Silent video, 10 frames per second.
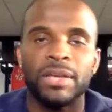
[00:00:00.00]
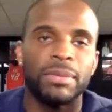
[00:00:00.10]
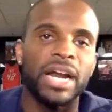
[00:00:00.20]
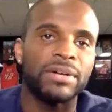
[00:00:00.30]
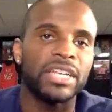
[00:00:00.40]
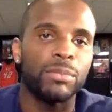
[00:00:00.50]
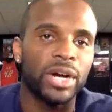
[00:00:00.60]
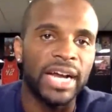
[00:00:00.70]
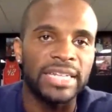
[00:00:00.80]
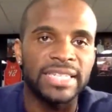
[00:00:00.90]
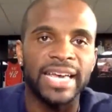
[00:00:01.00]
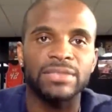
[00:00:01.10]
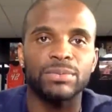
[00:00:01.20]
But I'll need more context